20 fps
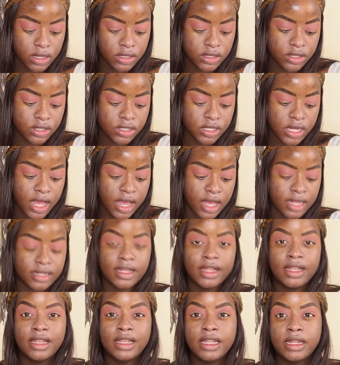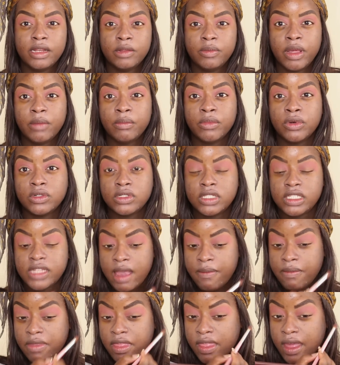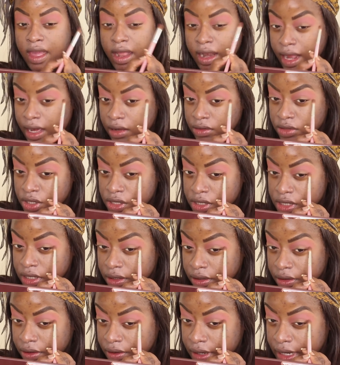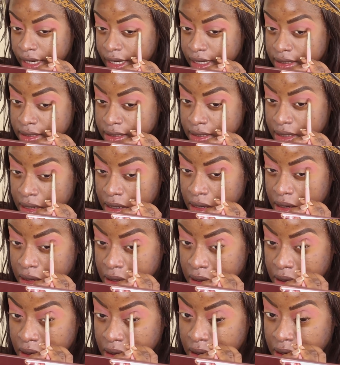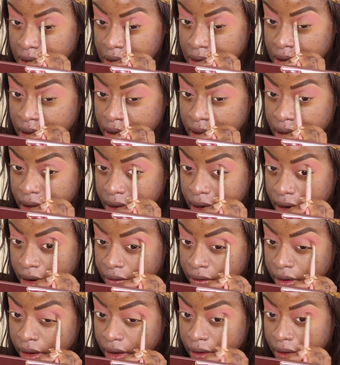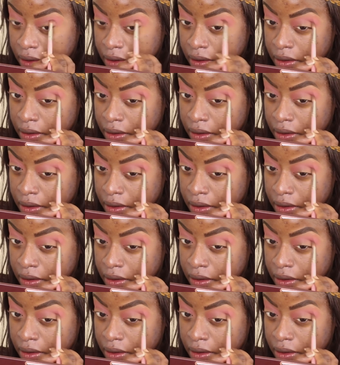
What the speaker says: Just add a little bit more depth there now, just to the crease area.